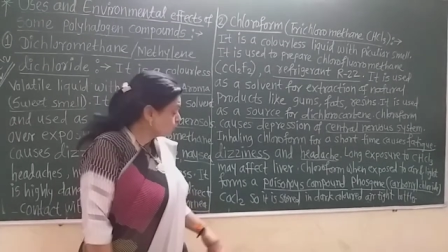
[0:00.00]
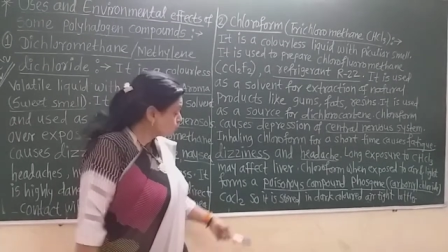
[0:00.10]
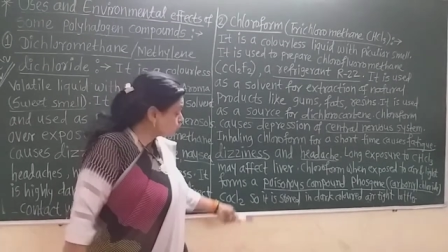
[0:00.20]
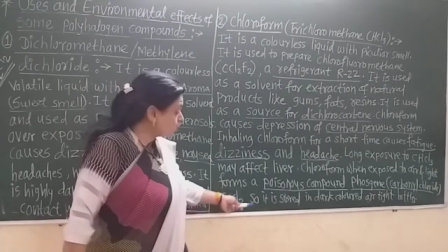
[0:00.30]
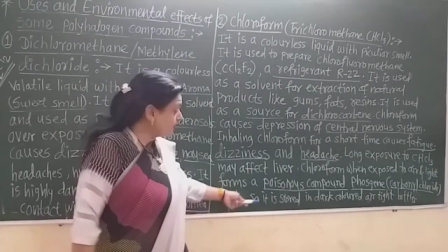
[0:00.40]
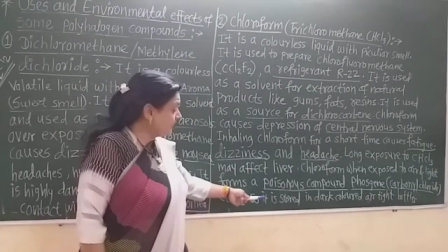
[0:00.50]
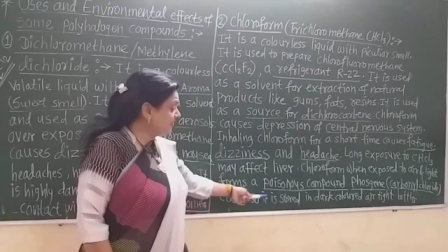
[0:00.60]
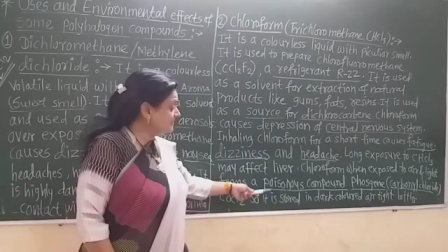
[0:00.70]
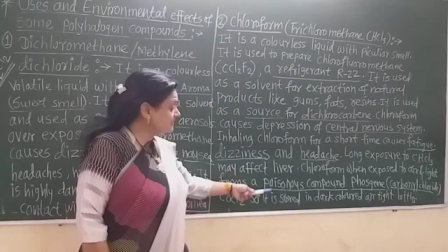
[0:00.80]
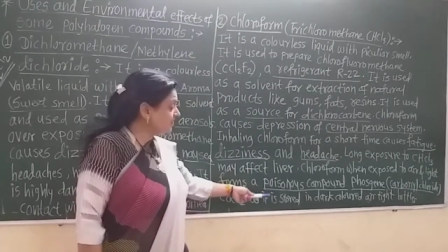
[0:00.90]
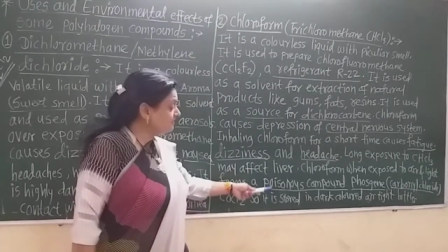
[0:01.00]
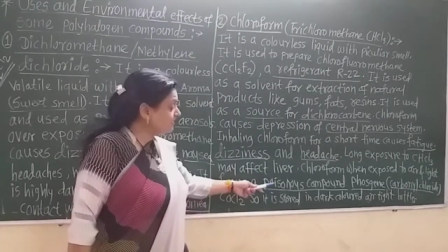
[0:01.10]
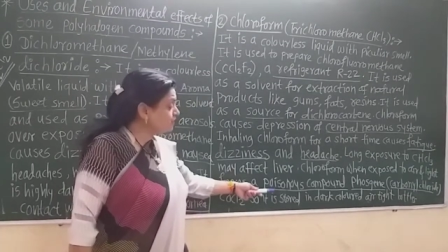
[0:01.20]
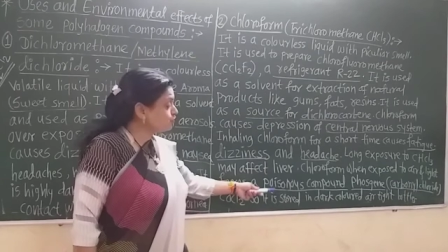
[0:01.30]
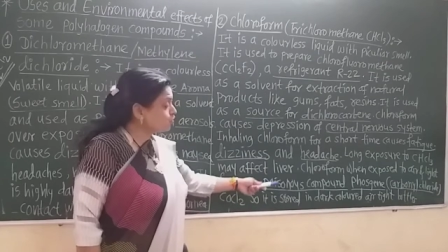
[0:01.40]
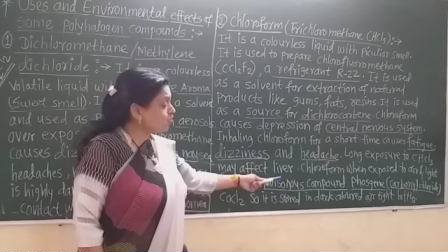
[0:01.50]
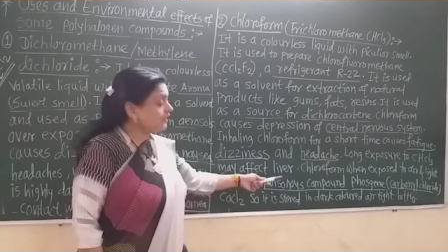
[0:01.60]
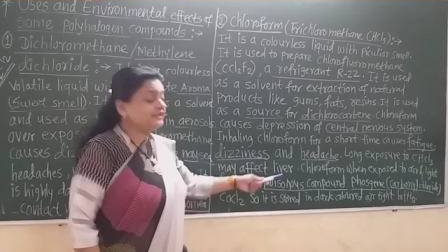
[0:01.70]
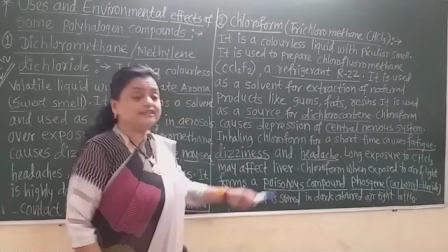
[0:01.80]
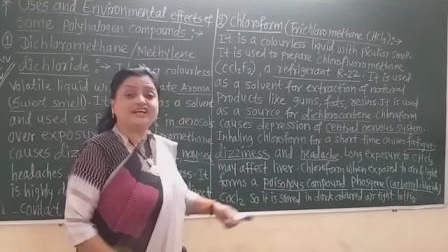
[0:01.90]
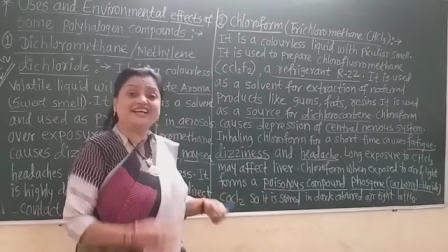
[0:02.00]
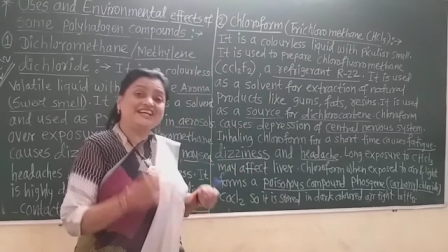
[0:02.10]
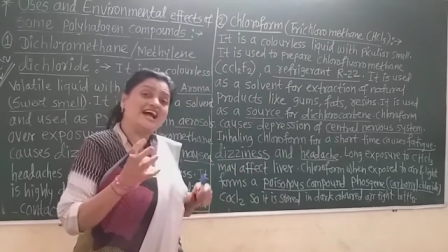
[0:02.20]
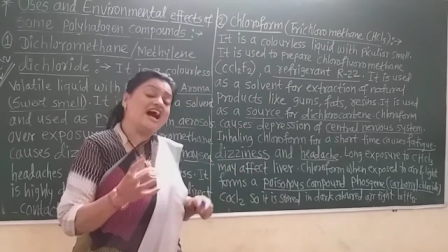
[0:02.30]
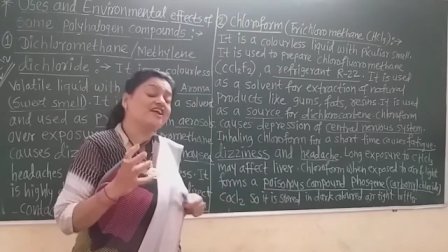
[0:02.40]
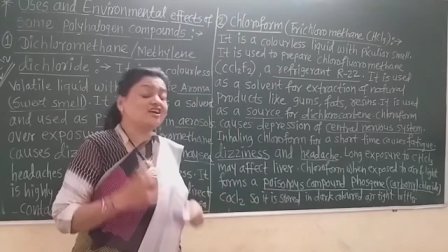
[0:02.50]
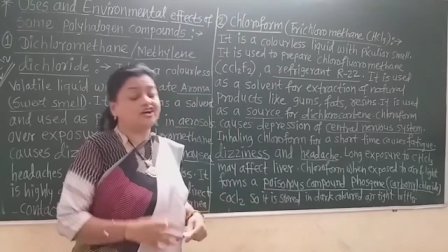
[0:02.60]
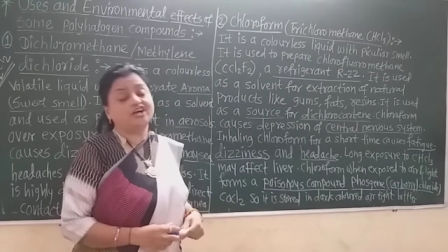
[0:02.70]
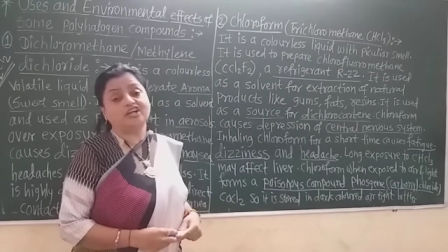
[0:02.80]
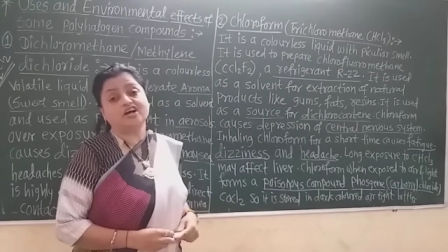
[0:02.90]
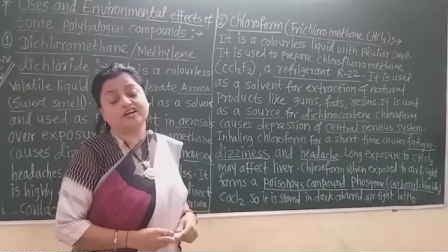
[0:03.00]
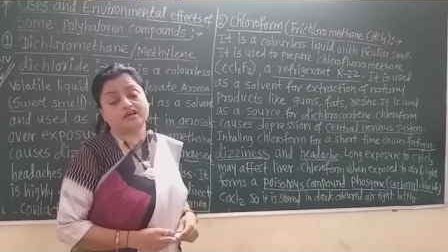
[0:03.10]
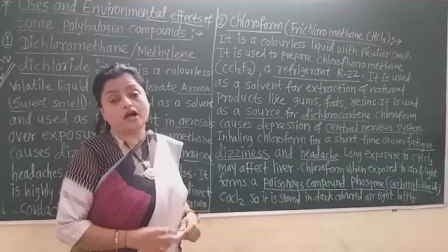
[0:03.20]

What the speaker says: So it is always stored in the dark colored,